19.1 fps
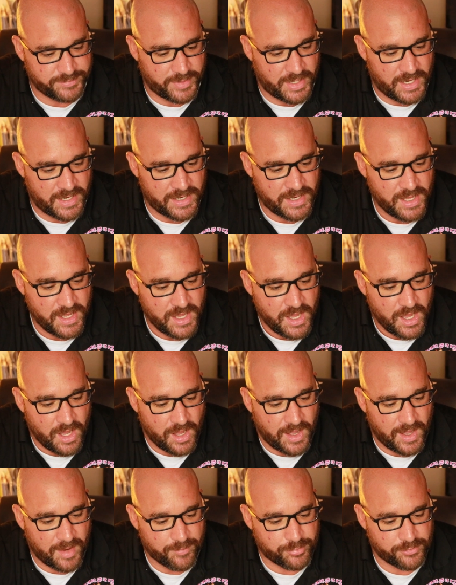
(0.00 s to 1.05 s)
by
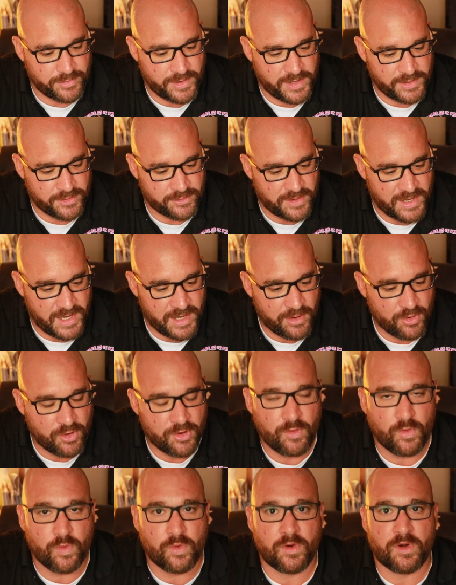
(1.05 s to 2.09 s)
operator
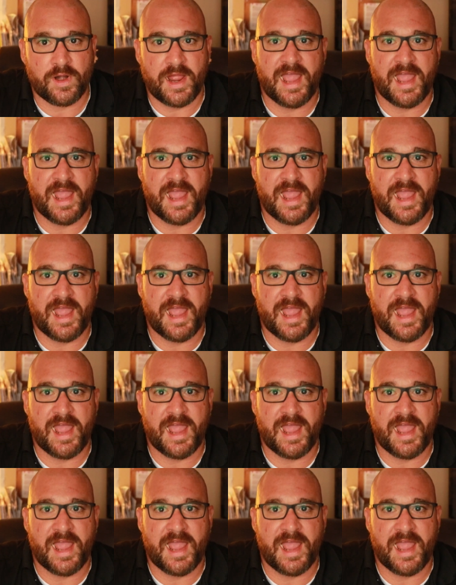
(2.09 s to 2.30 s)
error or